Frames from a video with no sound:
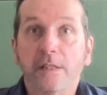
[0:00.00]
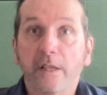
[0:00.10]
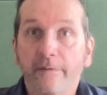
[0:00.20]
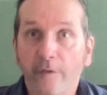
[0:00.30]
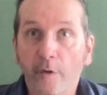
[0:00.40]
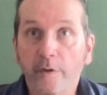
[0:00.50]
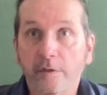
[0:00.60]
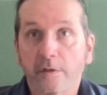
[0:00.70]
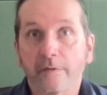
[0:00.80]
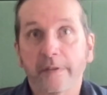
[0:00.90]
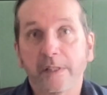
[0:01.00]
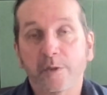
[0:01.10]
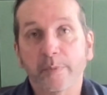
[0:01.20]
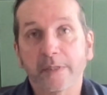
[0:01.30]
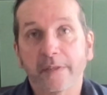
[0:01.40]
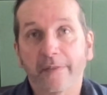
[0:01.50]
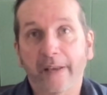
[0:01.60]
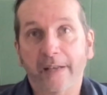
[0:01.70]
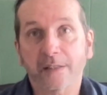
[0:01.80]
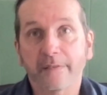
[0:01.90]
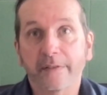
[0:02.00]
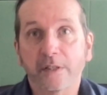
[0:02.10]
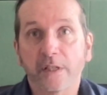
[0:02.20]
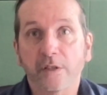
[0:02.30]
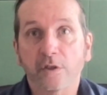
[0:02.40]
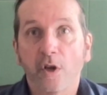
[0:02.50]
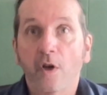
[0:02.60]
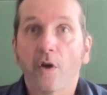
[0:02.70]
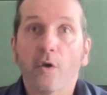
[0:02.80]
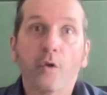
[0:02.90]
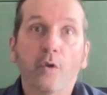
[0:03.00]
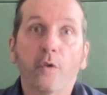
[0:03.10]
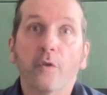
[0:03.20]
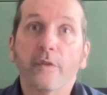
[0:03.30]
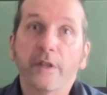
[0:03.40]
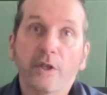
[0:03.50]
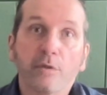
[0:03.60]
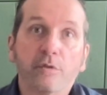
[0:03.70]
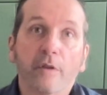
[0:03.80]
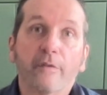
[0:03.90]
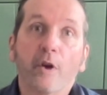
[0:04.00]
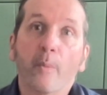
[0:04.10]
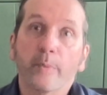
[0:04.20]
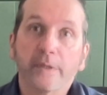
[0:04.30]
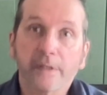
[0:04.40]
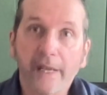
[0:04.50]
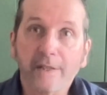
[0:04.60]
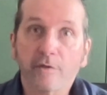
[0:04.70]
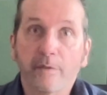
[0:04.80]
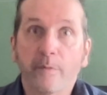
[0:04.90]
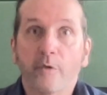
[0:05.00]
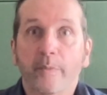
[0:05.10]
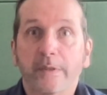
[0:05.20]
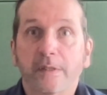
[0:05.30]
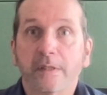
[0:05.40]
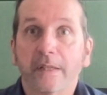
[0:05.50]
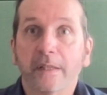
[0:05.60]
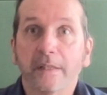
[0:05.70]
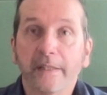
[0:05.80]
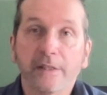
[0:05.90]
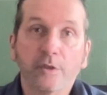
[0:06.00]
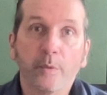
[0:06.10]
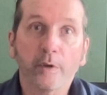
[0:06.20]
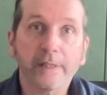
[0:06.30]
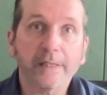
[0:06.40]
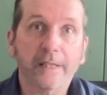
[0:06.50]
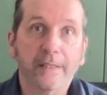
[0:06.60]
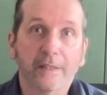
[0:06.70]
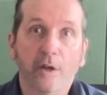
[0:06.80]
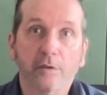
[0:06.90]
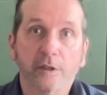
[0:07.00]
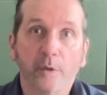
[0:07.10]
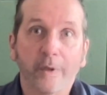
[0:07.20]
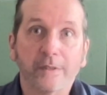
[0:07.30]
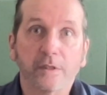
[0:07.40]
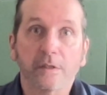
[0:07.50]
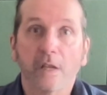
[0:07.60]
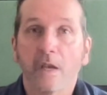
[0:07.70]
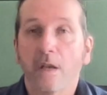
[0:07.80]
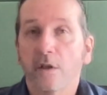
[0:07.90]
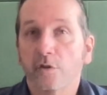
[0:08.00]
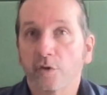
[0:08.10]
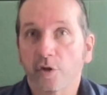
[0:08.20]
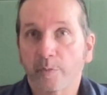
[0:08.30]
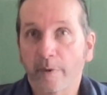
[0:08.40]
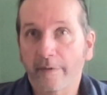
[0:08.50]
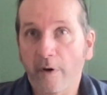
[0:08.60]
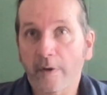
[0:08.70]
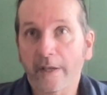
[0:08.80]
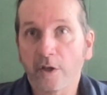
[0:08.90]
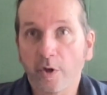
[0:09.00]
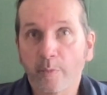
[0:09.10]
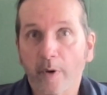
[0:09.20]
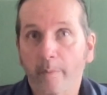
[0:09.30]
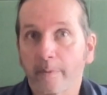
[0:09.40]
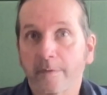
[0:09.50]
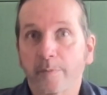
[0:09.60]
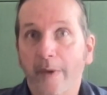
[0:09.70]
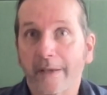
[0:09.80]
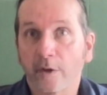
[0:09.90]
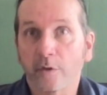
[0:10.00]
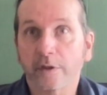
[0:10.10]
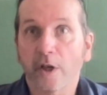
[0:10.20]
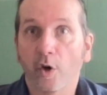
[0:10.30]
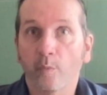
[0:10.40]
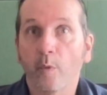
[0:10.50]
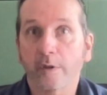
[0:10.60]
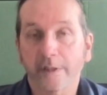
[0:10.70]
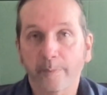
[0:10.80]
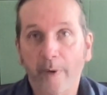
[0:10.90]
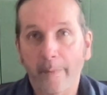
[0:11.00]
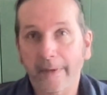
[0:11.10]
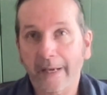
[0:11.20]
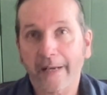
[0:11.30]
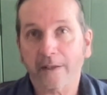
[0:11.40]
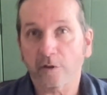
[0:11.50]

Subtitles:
the avoidance of these specific activities or the use of compensatory movements that can lead to unintended consequences, such as provoking new problems by causing unwanted biomechanical